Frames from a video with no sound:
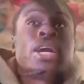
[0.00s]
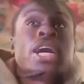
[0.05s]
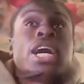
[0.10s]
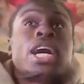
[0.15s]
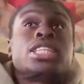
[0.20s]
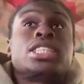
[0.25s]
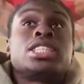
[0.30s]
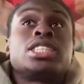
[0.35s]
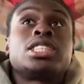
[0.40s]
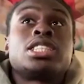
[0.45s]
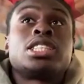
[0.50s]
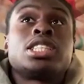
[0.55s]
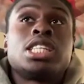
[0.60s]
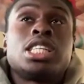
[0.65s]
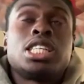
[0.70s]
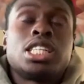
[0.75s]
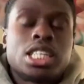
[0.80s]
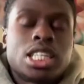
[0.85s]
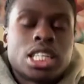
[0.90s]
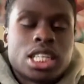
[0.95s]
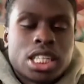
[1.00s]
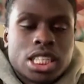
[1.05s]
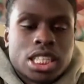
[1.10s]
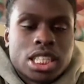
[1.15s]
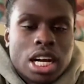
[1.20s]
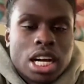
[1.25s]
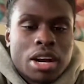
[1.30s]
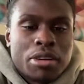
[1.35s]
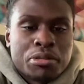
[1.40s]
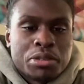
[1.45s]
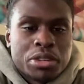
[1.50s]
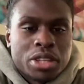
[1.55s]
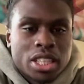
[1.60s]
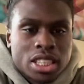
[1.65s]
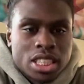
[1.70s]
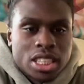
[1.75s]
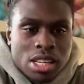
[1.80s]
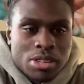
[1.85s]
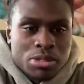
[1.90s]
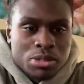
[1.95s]
Honestly, I feel like
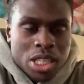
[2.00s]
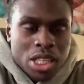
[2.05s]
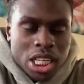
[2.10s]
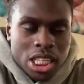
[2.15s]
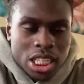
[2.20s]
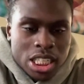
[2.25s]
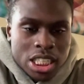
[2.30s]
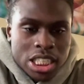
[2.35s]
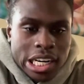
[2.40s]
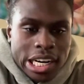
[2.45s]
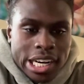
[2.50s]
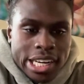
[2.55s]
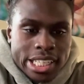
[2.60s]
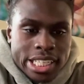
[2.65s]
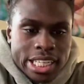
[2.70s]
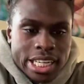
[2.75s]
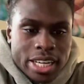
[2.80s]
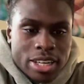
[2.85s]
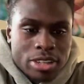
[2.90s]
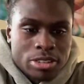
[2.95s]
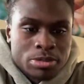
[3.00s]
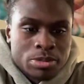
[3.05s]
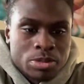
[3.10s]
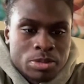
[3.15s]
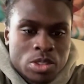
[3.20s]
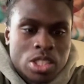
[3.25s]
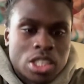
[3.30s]
they've kind of died down.